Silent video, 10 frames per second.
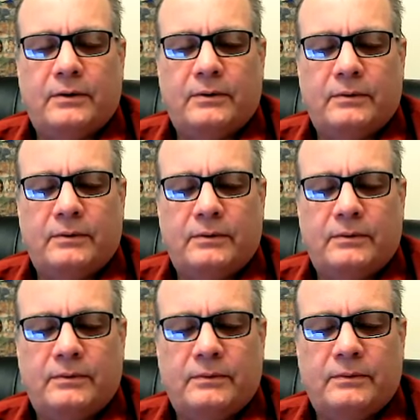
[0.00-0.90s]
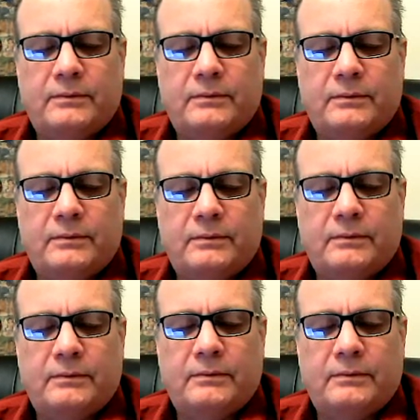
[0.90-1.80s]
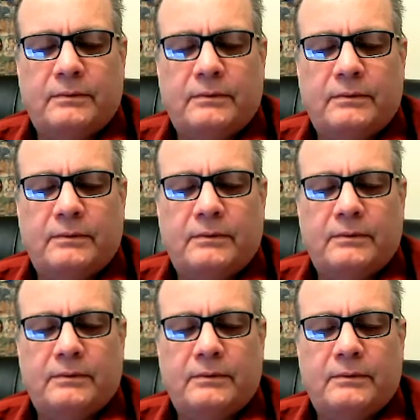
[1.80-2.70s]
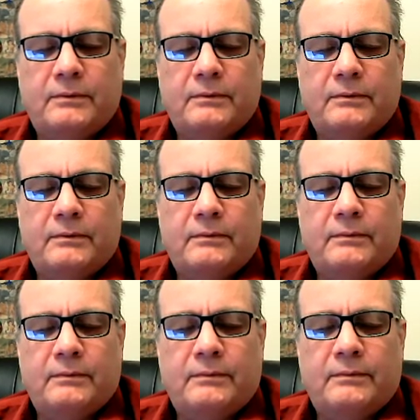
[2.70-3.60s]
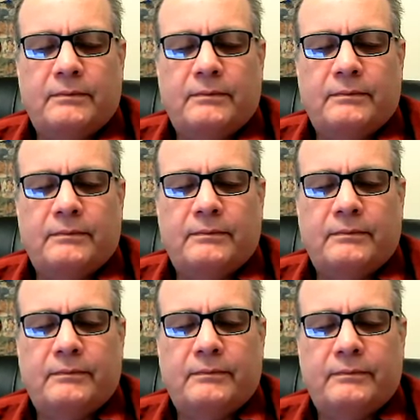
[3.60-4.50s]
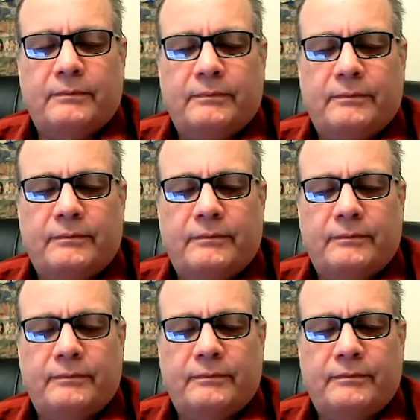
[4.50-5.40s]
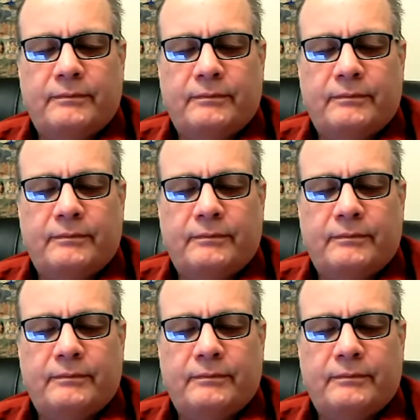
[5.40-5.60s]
Nothing is said.